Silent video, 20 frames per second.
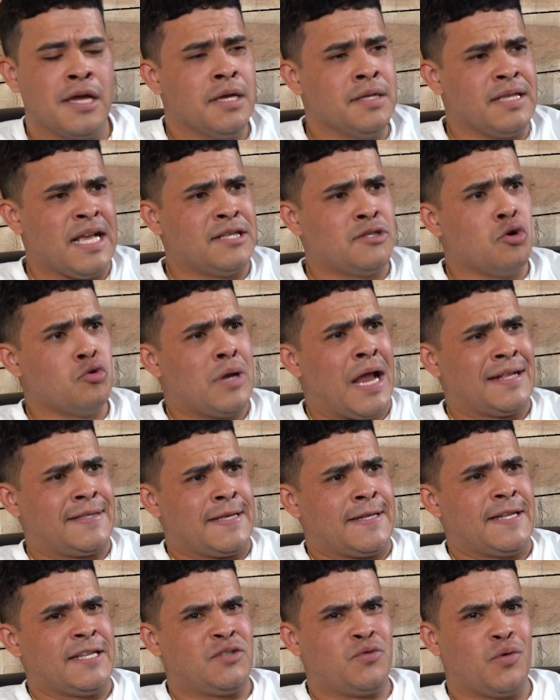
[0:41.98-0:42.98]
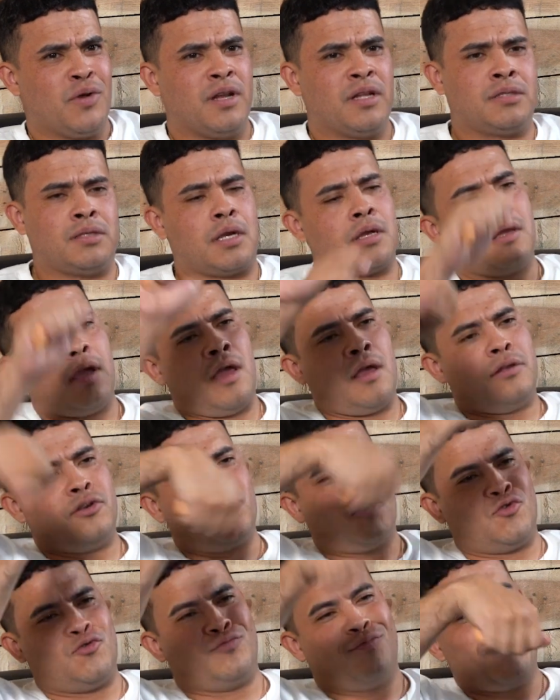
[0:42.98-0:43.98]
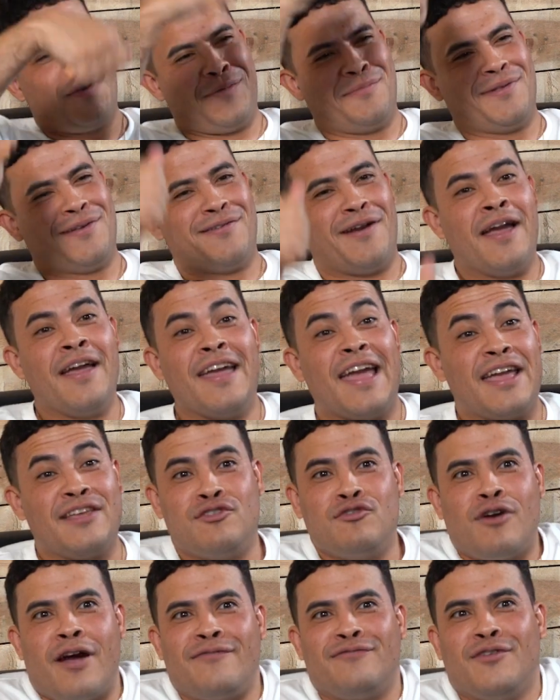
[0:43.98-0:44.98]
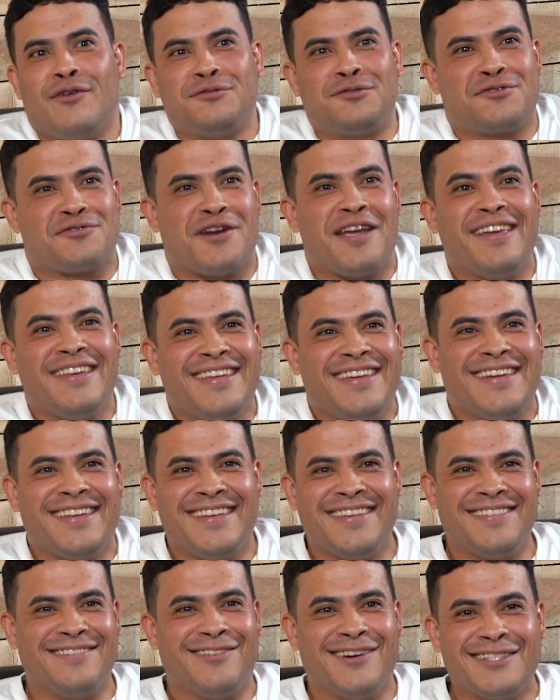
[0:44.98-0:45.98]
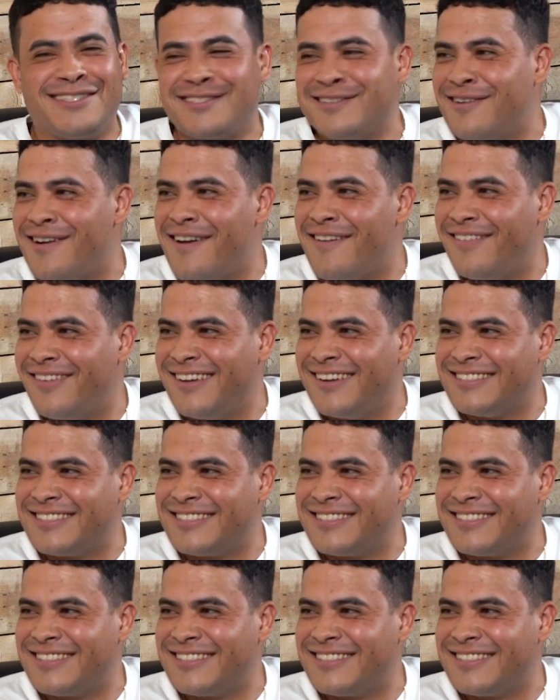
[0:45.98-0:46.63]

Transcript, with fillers: There's no nuts on this one. It's like yeah, just swivel around, and you have no training in it whatsoever.